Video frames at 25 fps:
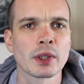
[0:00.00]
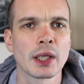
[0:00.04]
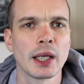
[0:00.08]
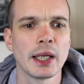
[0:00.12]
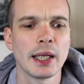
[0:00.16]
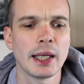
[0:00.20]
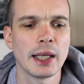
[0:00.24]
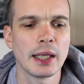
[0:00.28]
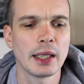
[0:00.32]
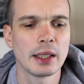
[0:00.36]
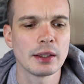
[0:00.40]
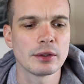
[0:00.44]

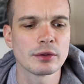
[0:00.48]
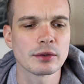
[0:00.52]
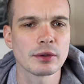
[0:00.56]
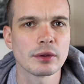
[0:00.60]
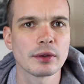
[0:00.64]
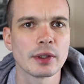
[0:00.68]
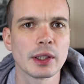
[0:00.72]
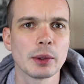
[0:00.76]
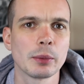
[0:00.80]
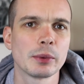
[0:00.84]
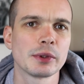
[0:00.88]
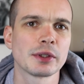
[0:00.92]
and
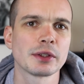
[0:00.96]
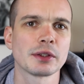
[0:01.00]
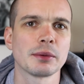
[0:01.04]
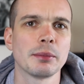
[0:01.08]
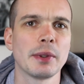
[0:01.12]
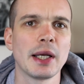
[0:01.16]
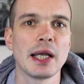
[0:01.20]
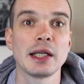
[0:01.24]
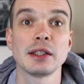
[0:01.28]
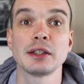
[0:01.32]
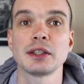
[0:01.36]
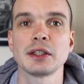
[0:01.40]
there was some
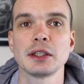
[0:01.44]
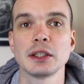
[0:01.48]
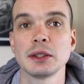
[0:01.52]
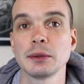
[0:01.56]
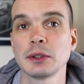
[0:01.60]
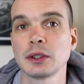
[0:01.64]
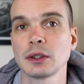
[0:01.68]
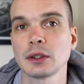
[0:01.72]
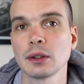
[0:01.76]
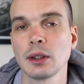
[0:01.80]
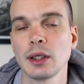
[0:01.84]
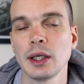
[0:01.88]

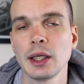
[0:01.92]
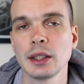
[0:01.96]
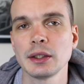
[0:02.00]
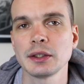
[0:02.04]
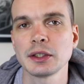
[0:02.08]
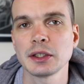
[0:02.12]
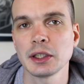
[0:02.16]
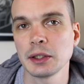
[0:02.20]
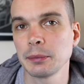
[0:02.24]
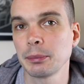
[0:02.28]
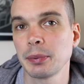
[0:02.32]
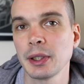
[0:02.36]

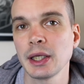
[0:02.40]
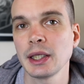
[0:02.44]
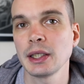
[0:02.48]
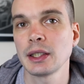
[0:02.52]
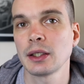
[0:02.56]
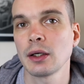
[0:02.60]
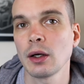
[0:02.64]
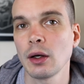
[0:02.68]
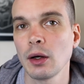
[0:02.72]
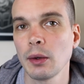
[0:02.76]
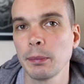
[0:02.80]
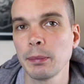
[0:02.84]
NCP
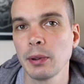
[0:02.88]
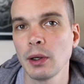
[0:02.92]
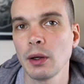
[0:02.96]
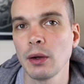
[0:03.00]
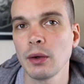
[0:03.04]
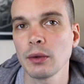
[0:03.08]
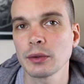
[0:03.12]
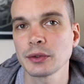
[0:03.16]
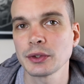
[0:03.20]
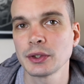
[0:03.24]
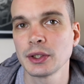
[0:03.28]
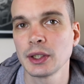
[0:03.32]
car
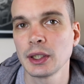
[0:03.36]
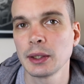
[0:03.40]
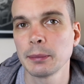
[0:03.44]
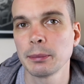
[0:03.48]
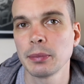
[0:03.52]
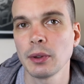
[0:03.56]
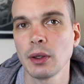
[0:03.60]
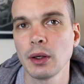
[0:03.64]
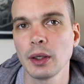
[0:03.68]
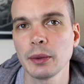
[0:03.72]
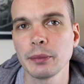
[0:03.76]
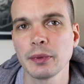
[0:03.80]
parks
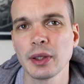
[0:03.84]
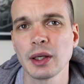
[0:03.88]
nearby.